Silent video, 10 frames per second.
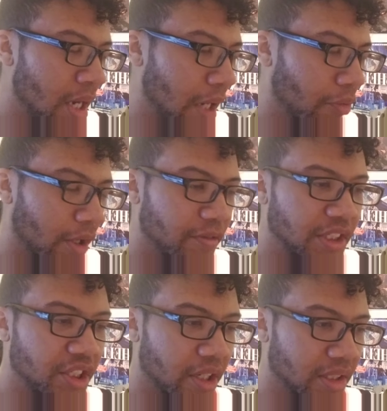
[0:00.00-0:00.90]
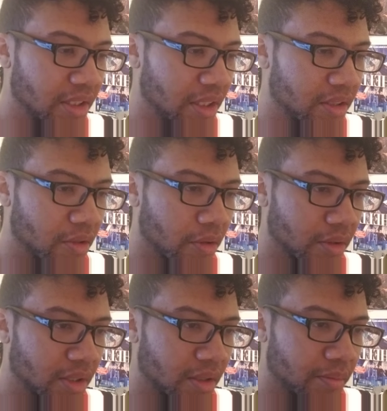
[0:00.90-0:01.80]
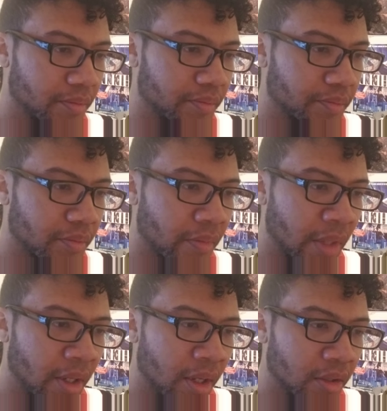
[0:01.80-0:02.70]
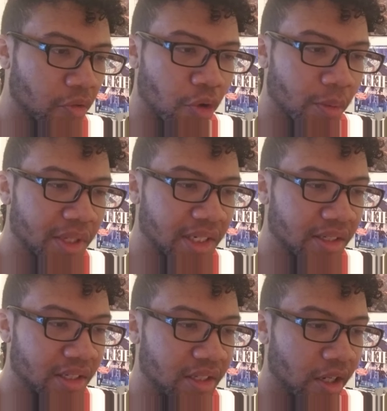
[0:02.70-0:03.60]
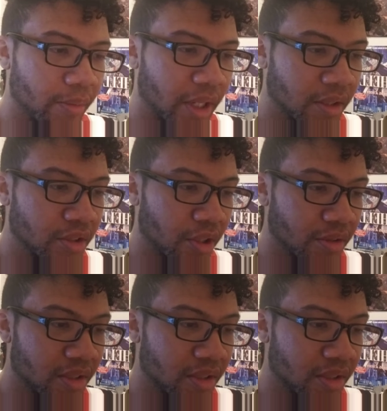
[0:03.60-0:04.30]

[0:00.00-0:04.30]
And what if he shares Zeke's goals? The corpse has the serum that could turn